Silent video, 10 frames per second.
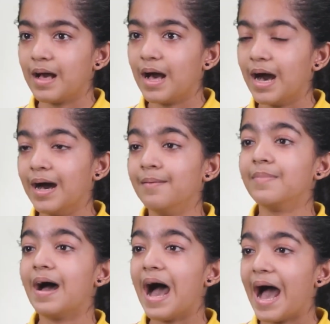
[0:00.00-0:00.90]

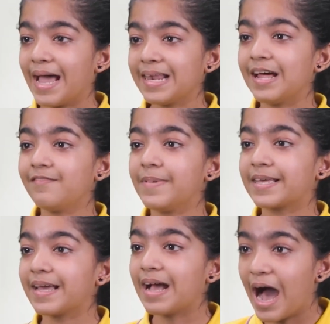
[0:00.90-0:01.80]
I love
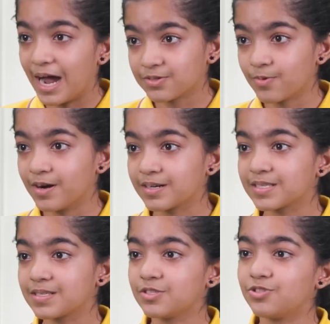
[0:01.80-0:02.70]
making artworks,
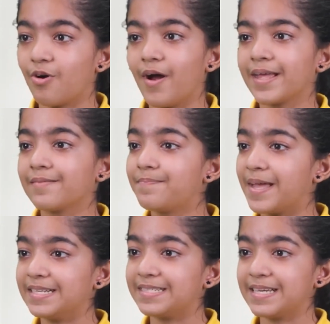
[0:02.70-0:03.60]
drawing,
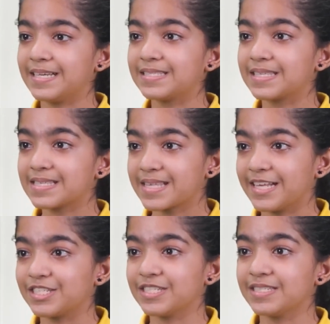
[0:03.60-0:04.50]
paintings,
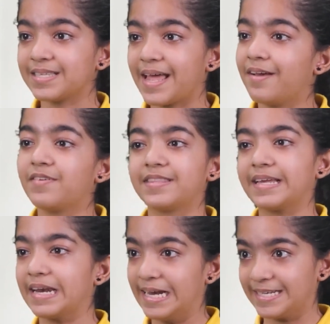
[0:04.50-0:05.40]
sketches, and
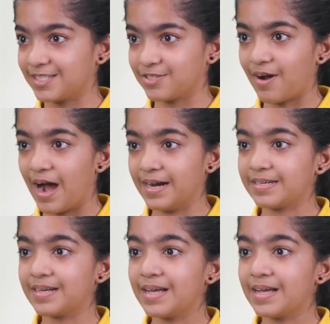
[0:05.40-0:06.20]
everything related to art.